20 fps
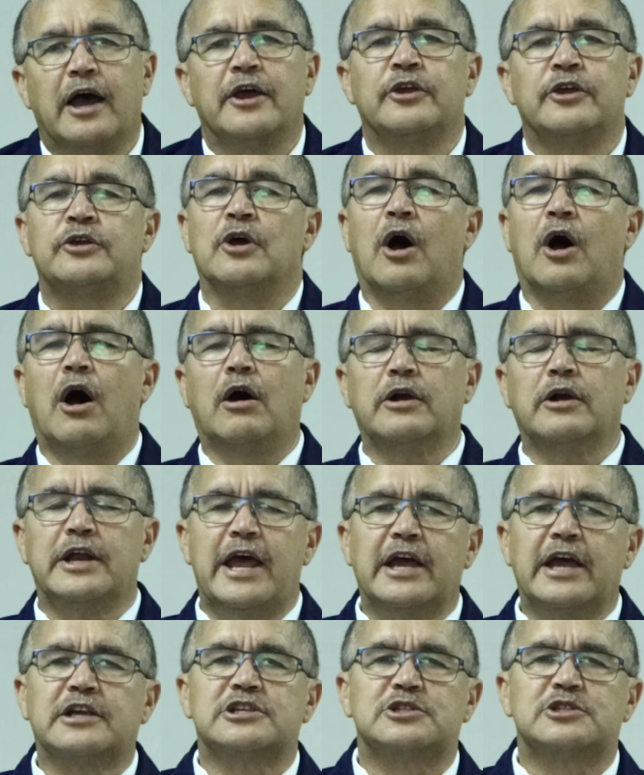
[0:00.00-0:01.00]
Your
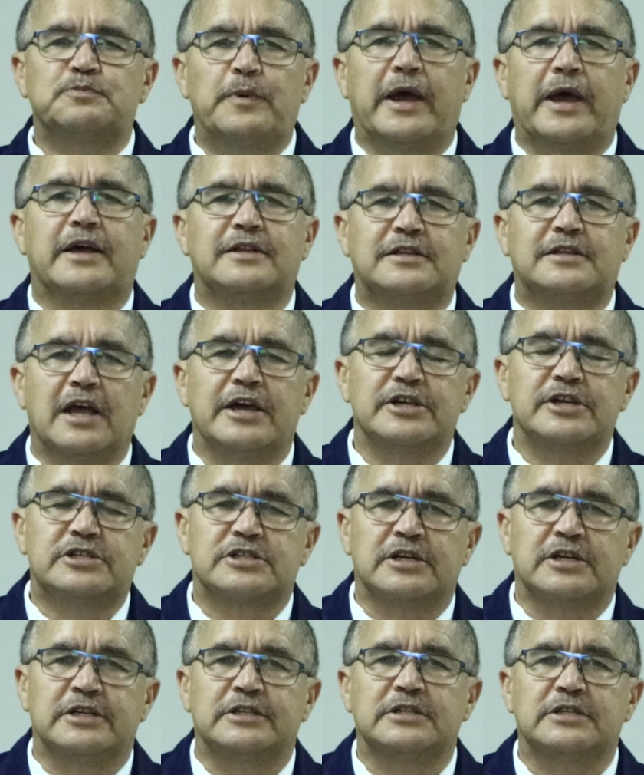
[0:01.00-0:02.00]

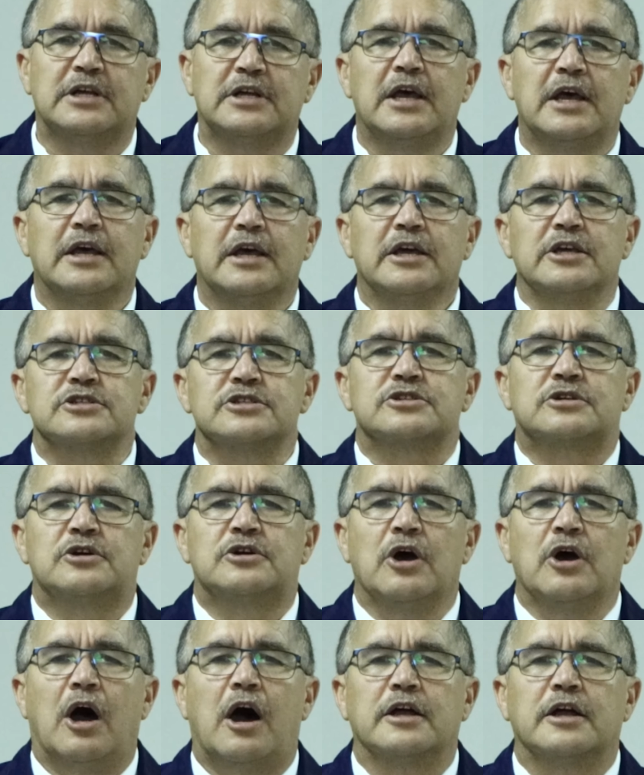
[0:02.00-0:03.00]
expectation is
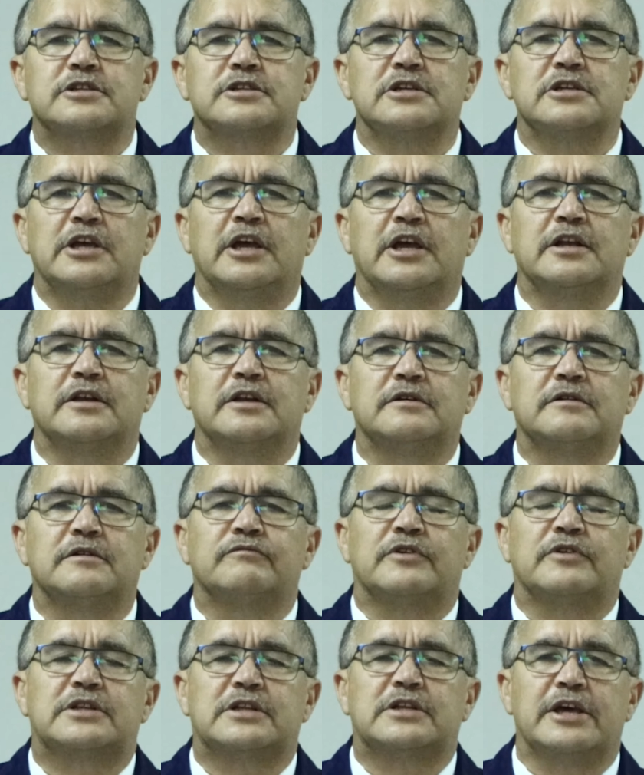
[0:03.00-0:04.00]
God's
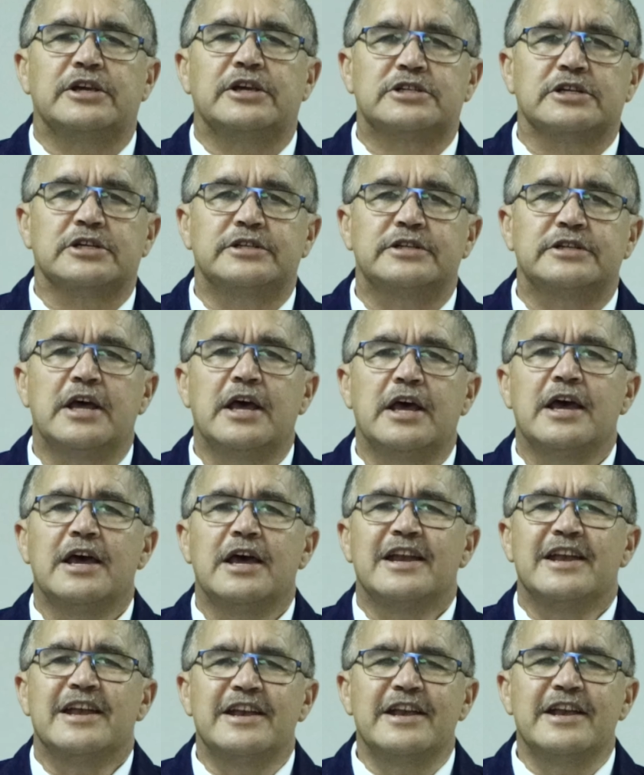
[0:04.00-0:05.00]
invitation.
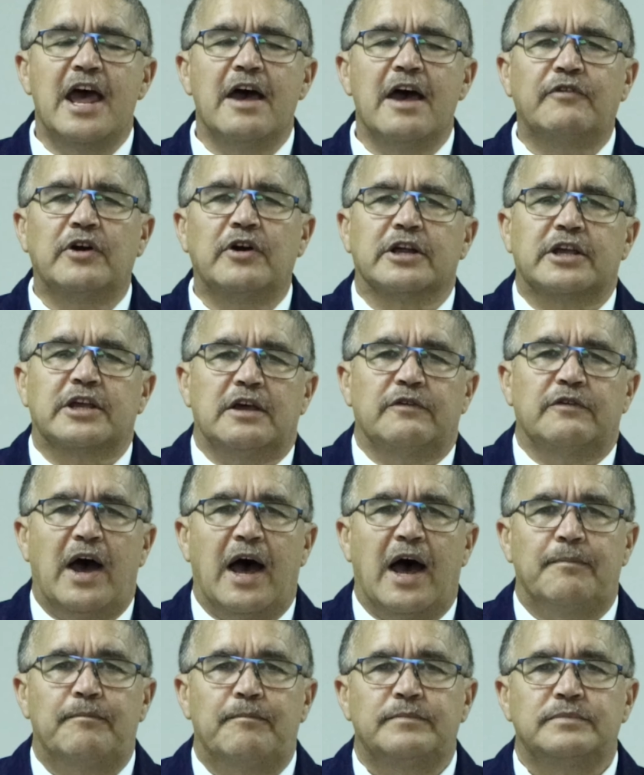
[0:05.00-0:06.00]
Never give
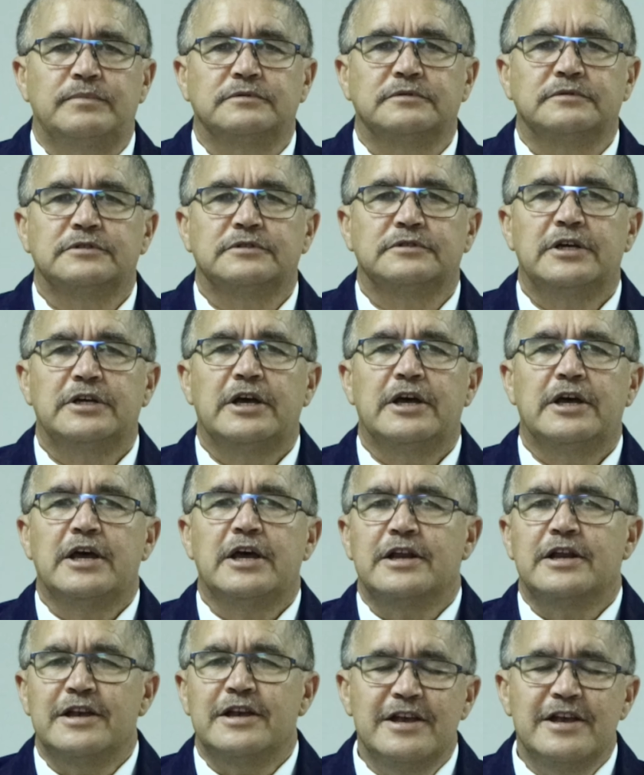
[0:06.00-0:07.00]
up.
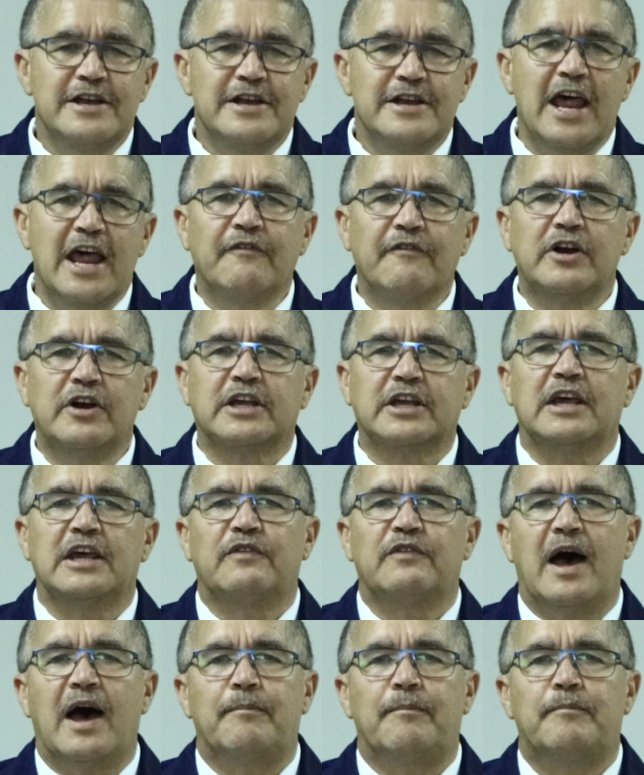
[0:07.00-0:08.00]
Never give
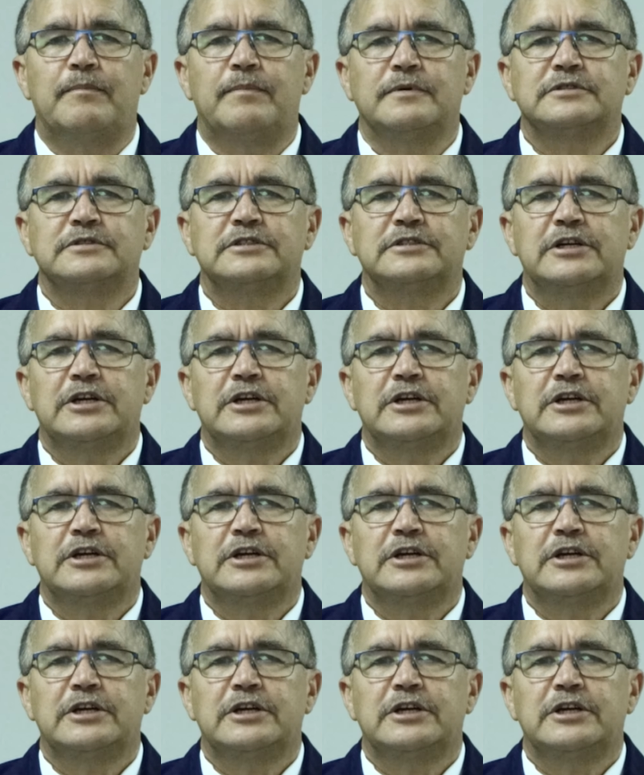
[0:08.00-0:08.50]
up.